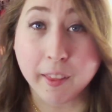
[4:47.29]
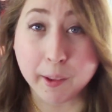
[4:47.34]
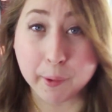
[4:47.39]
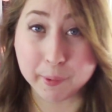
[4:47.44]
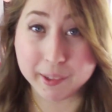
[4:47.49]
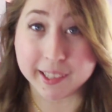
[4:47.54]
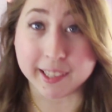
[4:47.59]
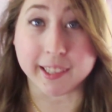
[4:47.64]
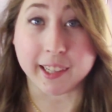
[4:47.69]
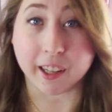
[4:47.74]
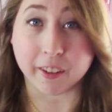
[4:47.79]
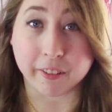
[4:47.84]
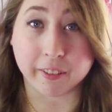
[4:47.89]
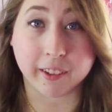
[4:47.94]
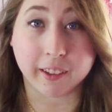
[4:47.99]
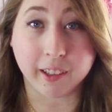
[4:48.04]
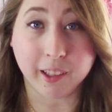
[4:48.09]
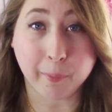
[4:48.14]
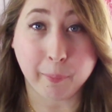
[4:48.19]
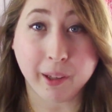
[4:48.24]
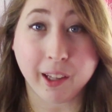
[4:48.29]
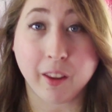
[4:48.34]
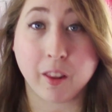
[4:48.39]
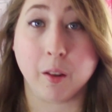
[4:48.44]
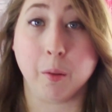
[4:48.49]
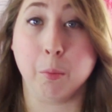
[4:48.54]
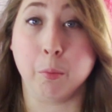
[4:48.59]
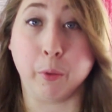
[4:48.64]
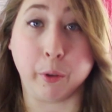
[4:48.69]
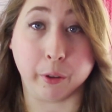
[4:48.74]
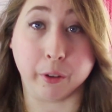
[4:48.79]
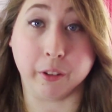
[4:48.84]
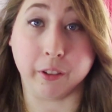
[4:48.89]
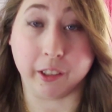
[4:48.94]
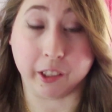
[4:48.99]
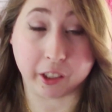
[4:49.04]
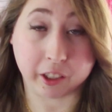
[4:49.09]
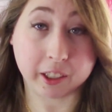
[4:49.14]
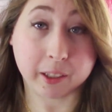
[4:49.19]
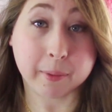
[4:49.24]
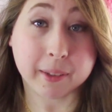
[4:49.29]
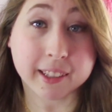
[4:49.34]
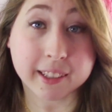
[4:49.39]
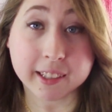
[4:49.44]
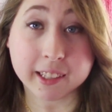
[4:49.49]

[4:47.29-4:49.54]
That would definitely be the Mortal Instruments